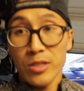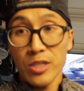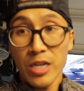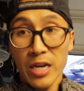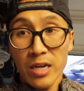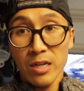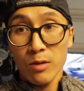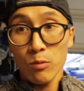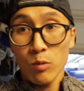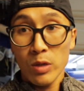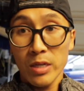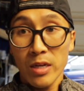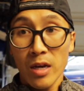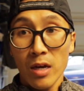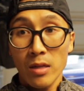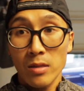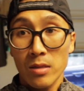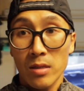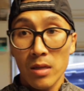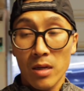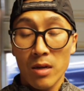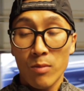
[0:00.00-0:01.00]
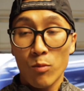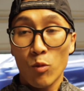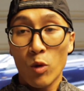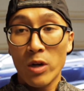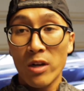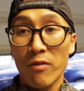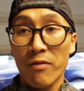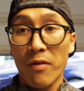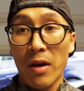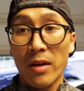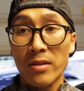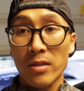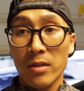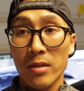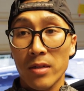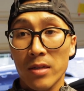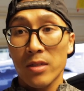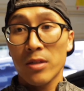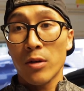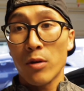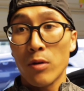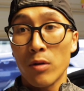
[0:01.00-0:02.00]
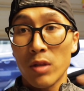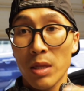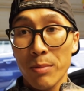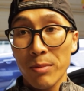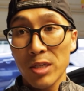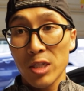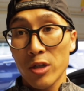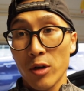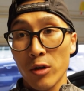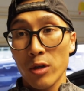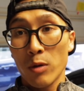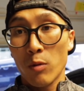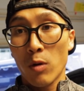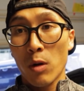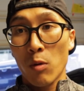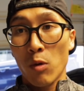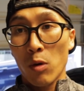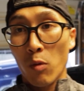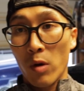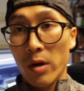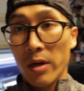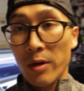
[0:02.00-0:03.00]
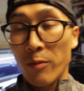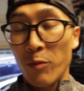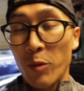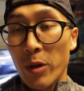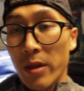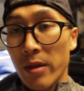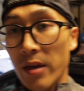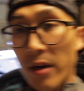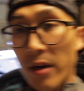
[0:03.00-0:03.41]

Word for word: agenda we got some window visors so let me show you what we're working with